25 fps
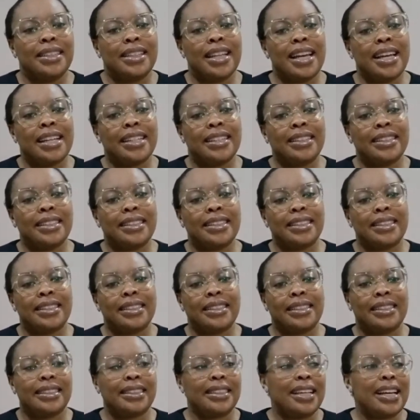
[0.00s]
Then,
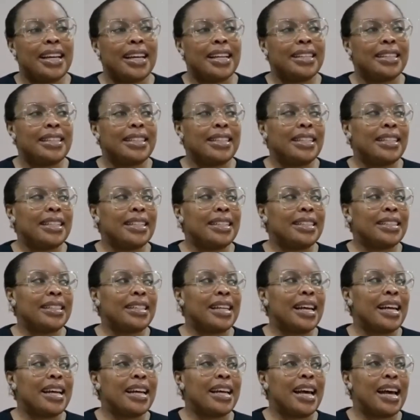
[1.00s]
Auntie
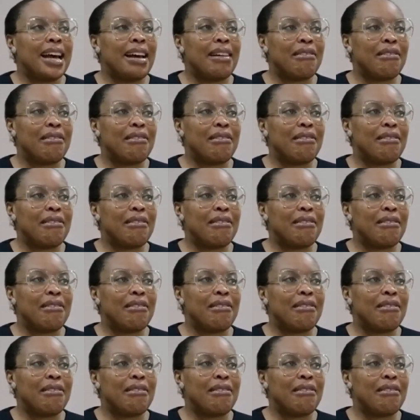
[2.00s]
Linda